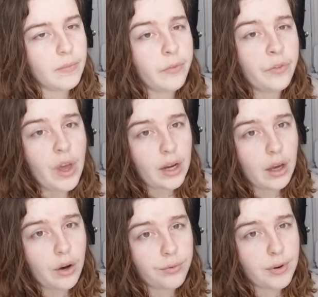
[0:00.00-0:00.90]

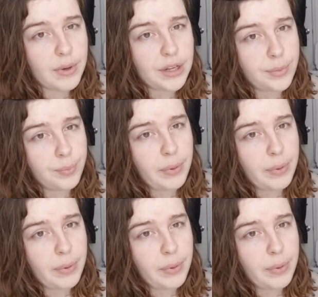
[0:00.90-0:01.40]
video from each